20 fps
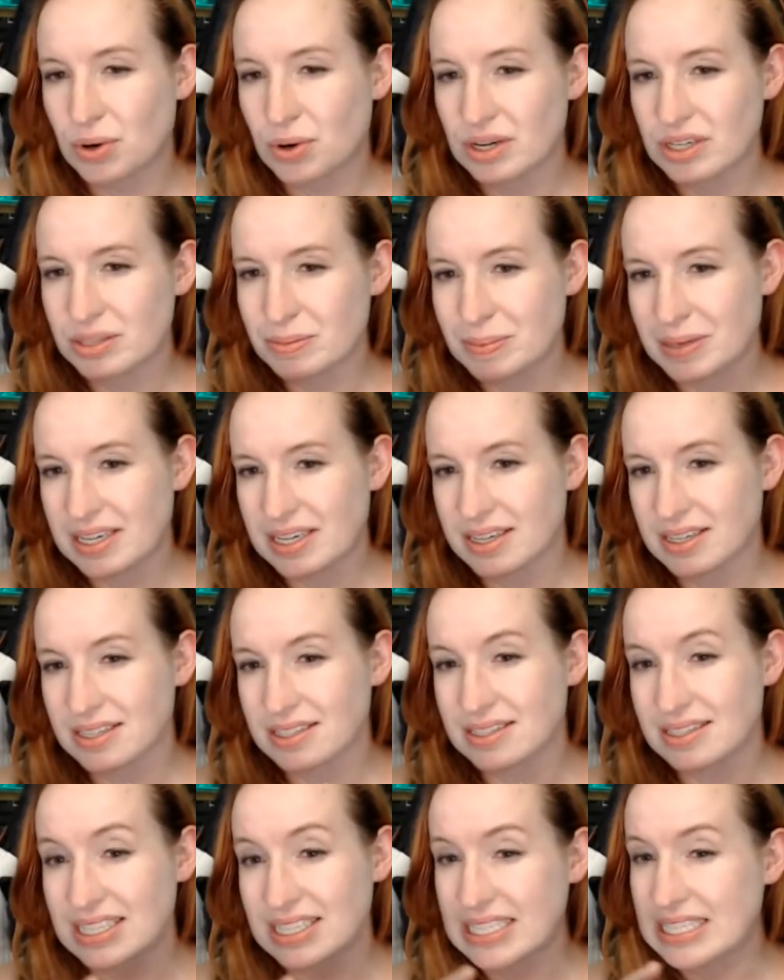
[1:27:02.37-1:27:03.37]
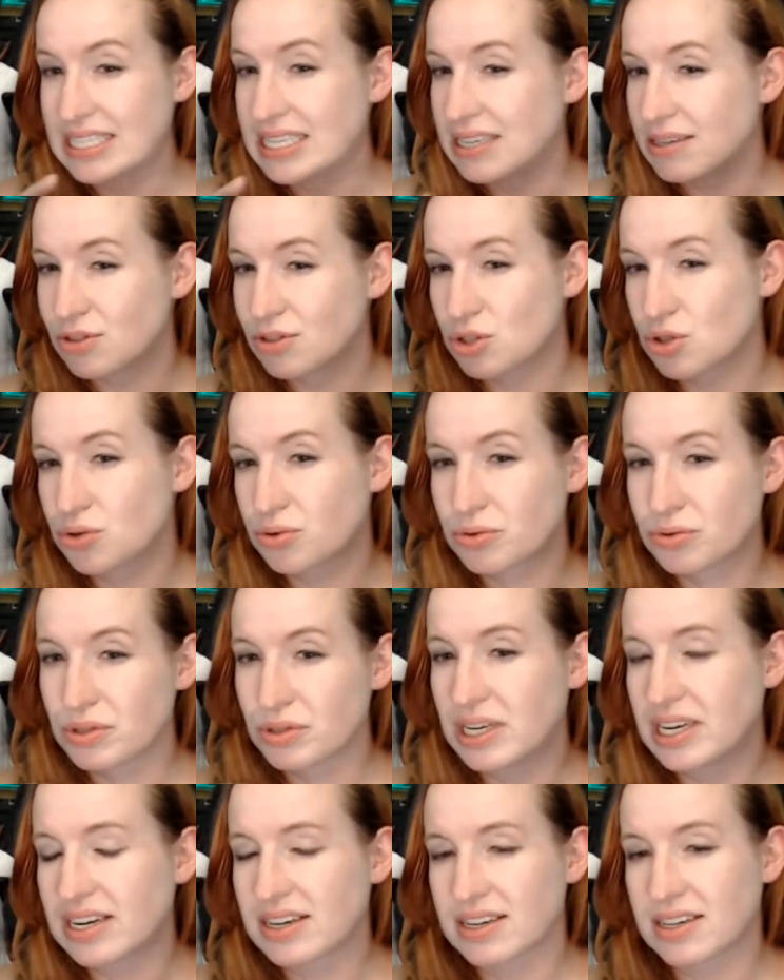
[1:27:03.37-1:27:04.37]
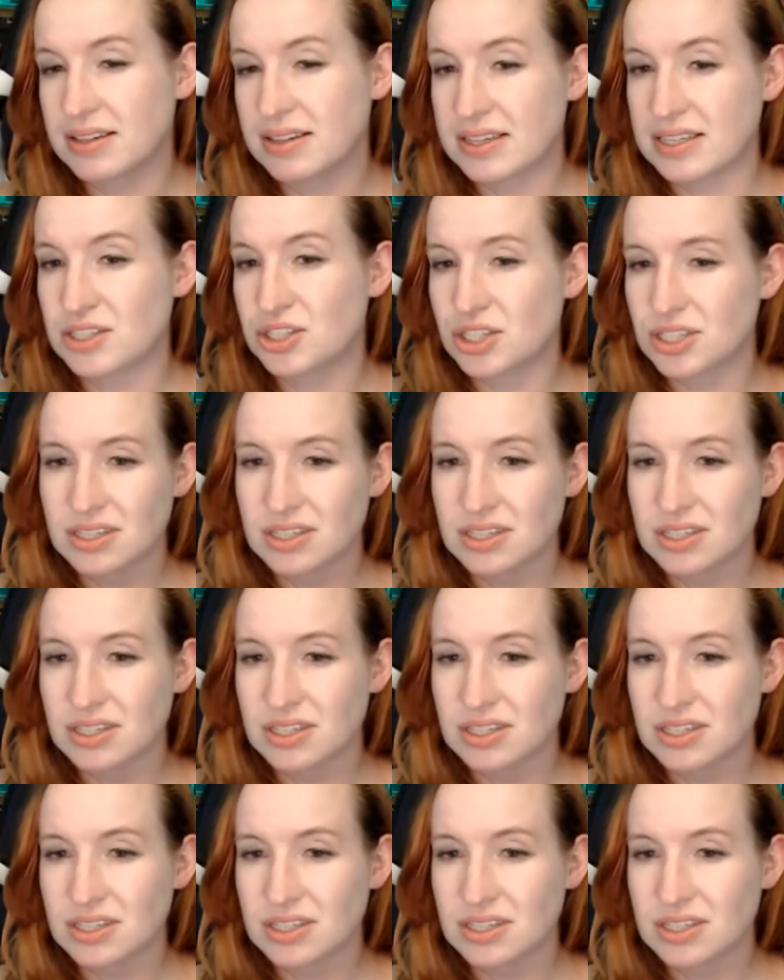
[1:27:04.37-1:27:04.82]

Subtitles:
Because is it truly a collision?